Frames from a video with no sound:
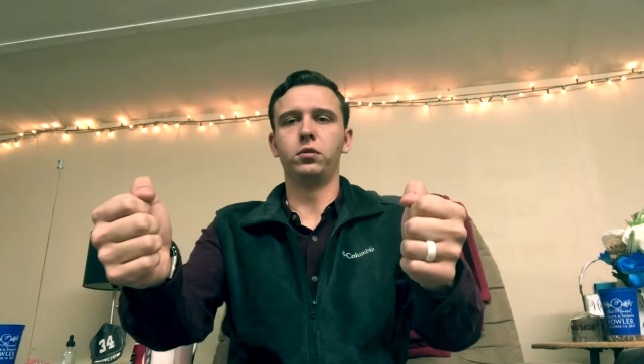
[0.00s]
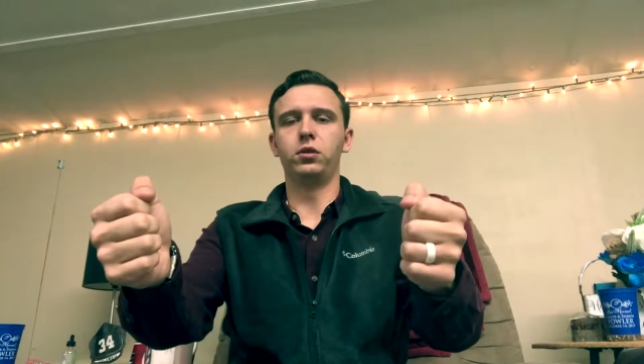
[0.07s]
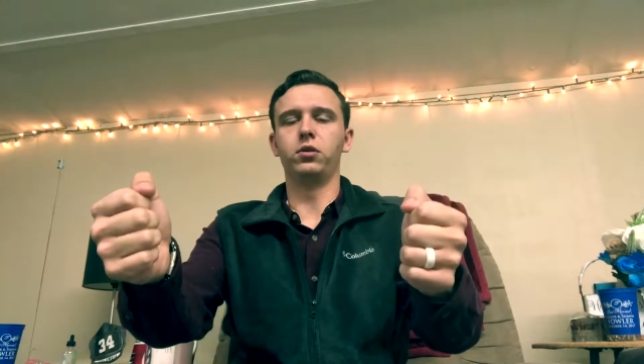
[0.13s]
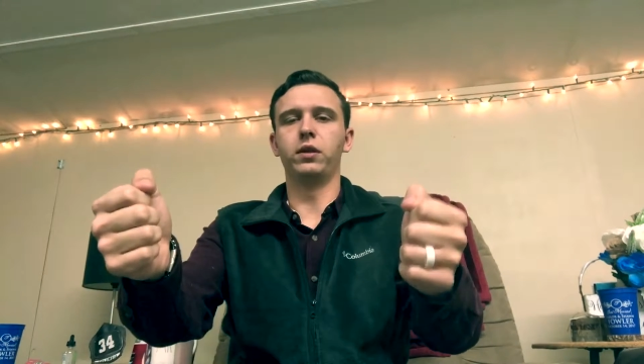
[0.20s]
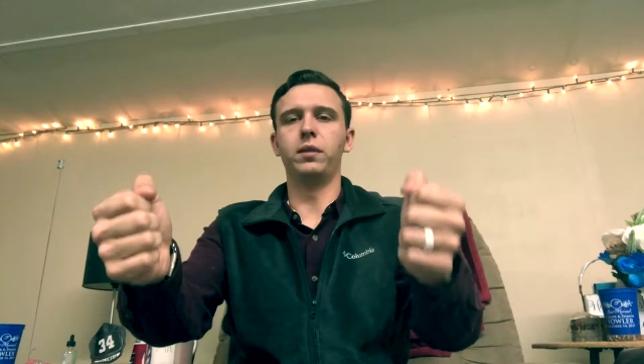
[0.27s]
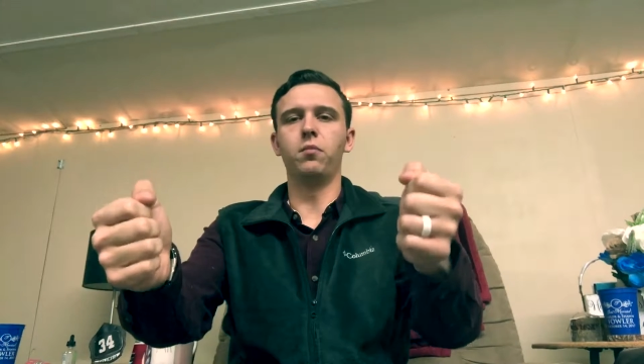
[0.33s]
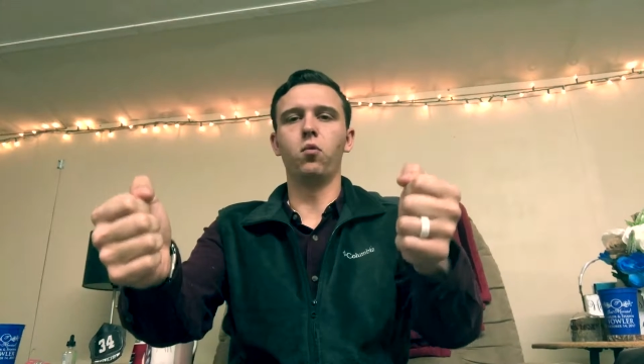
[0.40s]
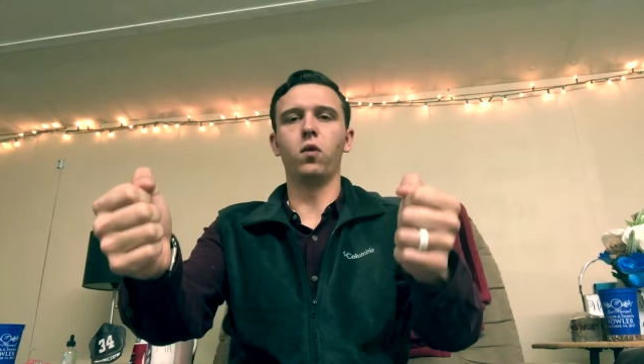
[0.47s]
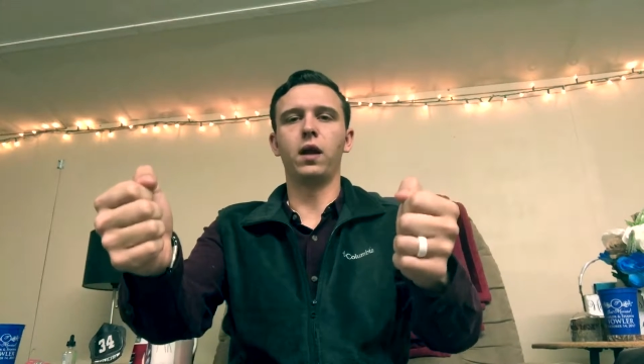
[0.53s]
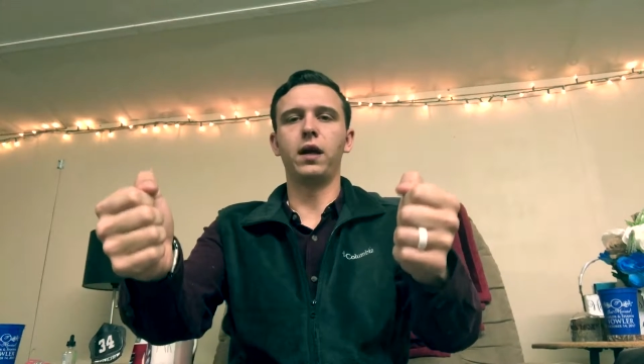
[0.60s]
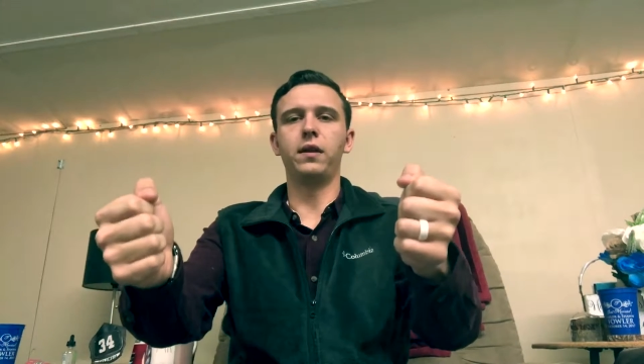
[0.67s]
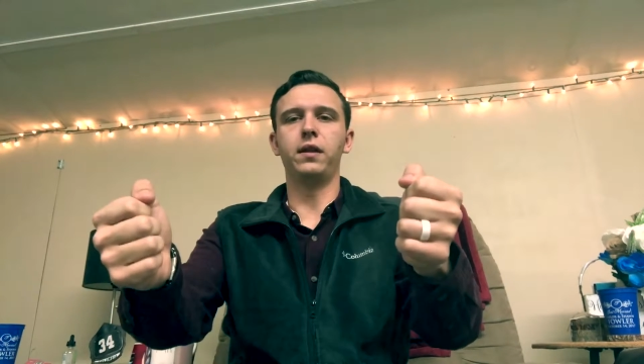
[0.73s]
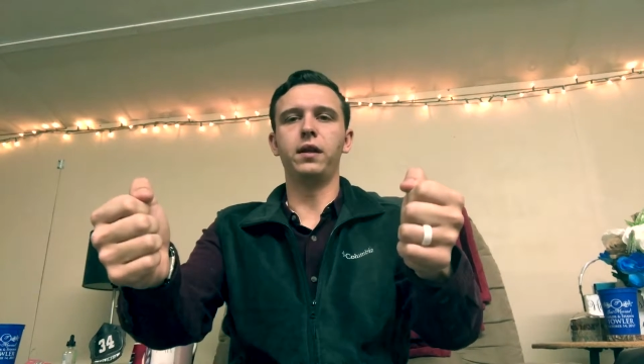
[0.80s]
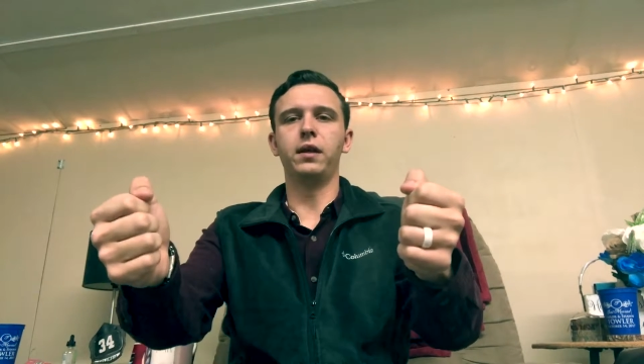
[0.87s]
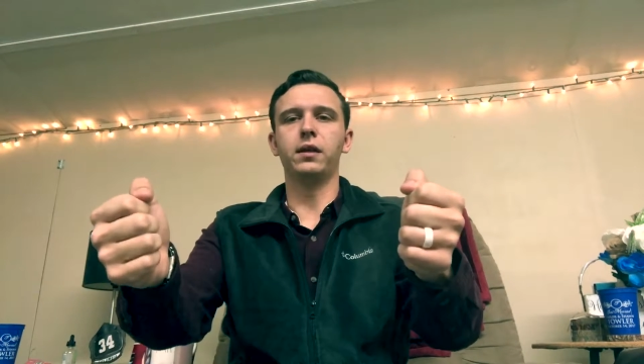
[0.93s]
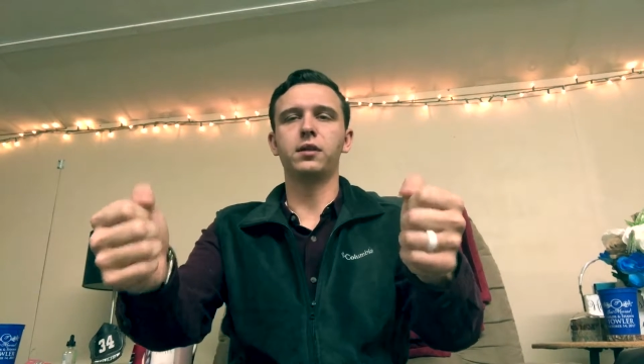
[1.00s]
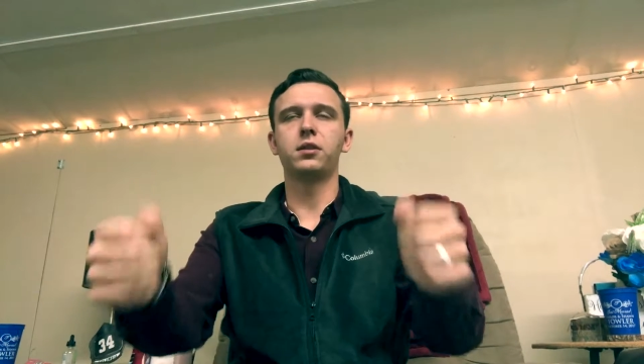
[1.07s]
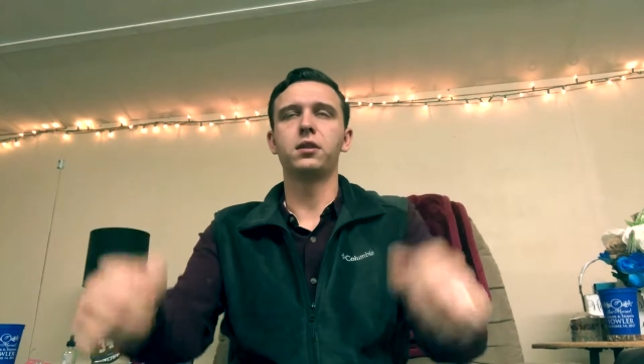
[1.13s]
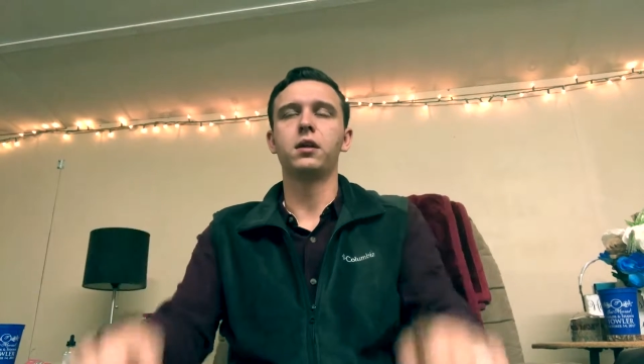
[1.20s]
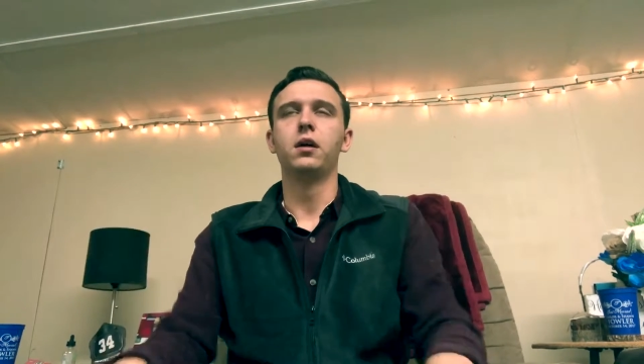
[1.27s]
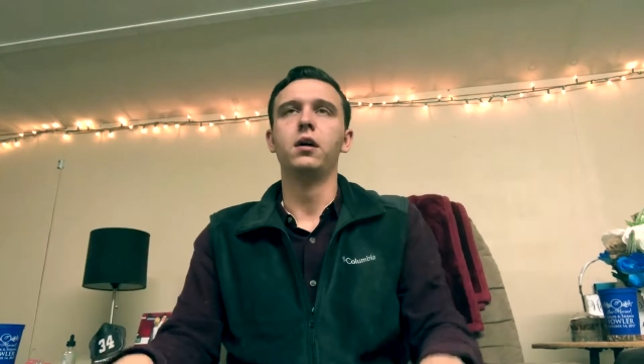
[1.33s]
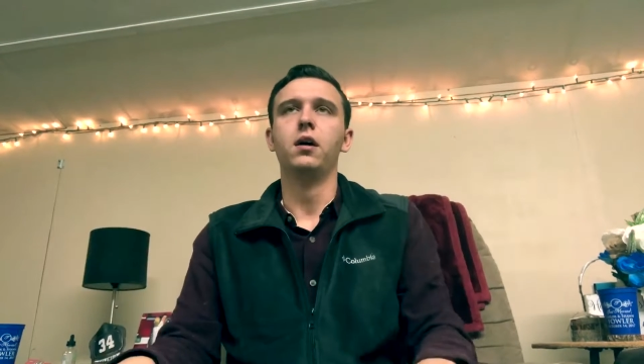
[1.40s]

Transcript: you're in more like this.